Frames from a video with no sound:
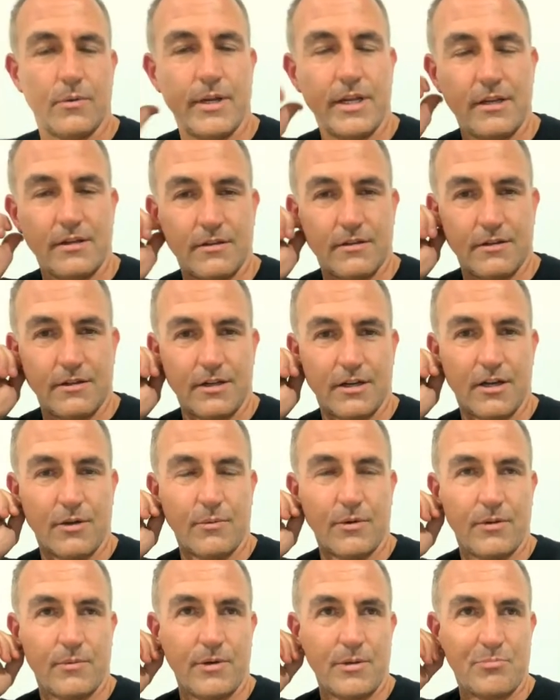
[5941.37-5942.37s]
Well,
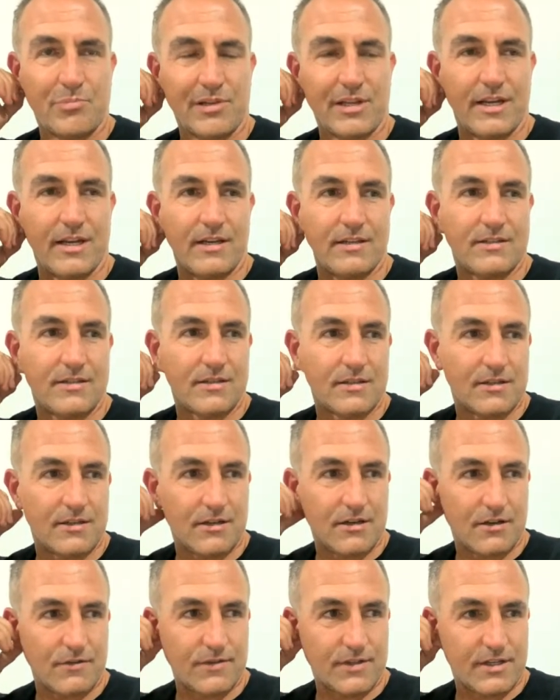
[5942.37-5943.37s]
we plan
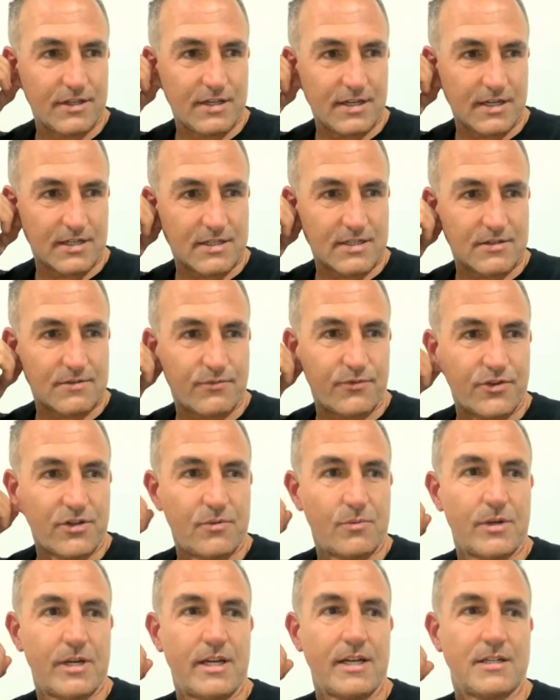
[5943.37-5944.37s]
to over the next
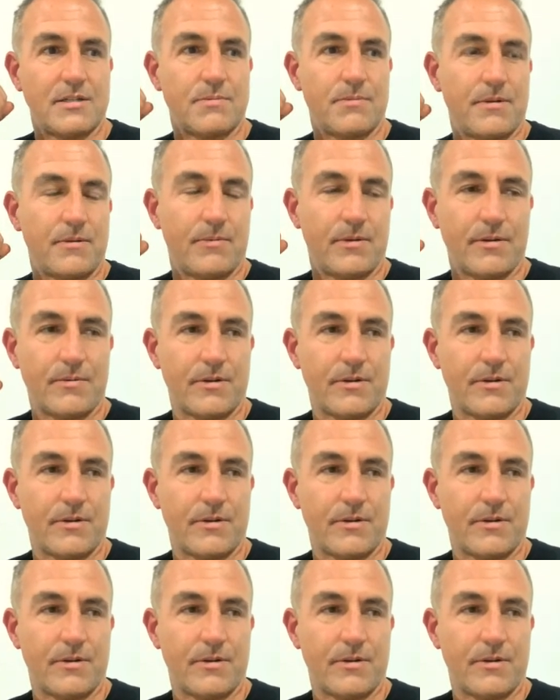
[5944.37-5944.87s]
few weeks. We